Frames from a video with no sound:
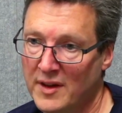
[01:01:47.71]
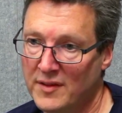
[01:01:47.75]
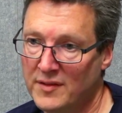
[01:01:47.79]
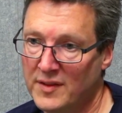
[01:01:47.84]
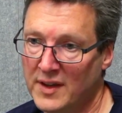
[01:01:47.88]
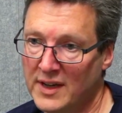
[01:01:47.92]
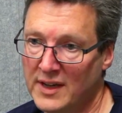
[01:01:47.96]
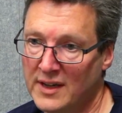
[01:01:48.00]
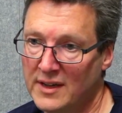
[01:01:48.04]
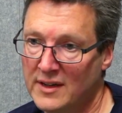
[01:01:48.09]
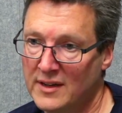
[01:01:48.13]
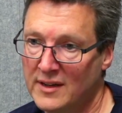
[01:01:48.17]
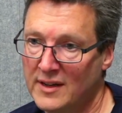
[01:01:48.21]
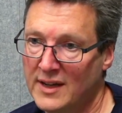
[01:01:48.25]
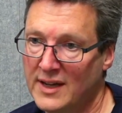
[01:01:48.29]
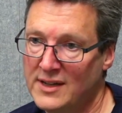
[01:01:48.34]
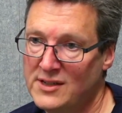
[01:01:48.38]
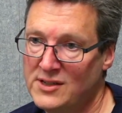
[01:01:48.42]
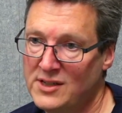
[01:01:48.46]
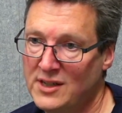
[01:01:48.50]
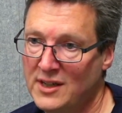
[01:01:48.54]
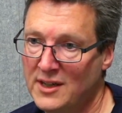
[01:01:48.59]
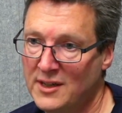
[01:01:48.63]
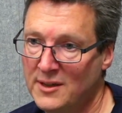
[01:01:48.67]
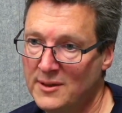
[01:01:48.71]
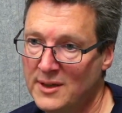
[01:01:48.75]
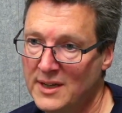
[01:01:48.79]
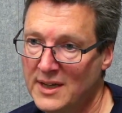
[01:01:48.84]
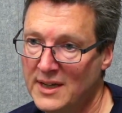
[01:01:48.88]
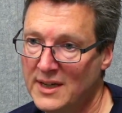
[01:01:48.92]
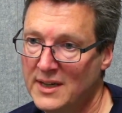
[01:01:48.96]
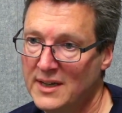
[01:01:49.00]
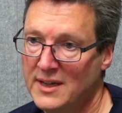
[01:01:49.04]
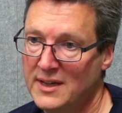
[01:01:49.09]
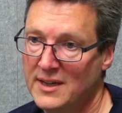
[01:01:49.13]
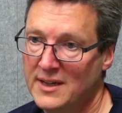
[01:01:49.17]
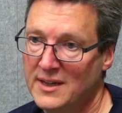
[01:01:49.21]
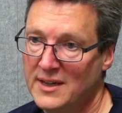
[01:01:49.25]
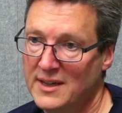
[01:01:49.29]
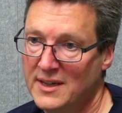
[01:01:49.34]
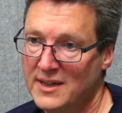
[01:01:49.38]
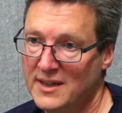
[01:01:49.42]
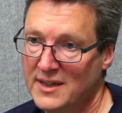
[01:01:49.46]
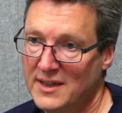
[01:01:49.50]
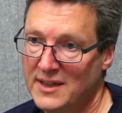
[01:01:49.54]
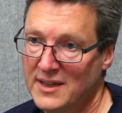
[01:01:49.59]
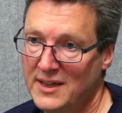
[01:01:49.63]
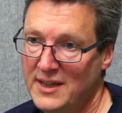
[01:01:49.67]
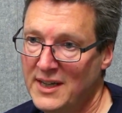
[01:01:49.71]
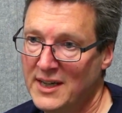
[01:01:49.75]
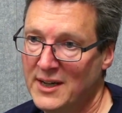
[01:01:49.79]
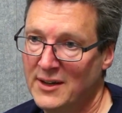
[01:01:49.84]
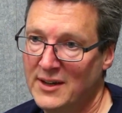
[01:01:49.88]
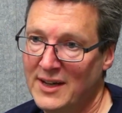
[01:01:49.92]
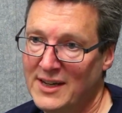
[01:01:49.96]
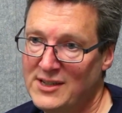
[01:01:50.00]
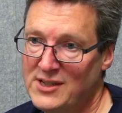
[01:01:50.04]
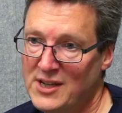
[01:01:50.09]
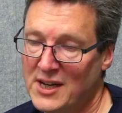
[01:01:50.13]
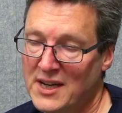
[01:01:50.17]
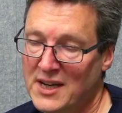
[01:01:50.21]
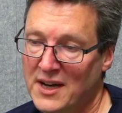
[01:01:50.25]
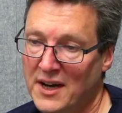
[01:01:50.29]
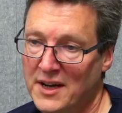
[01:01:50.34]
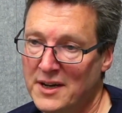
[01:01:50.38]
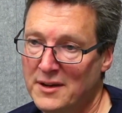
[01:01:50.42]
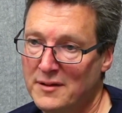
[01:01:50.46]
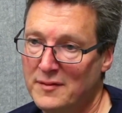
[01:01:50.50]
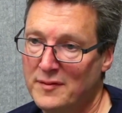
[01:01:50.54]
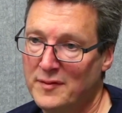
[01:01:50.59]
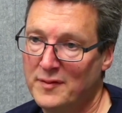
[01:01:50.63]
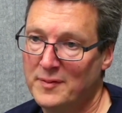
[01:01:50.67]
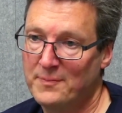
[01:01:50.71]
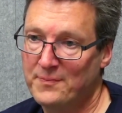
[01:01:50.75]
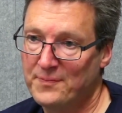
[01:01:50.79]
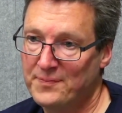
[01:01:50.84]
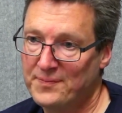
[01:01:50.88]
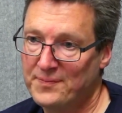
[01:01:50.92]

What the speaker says: I think, unless you kind of...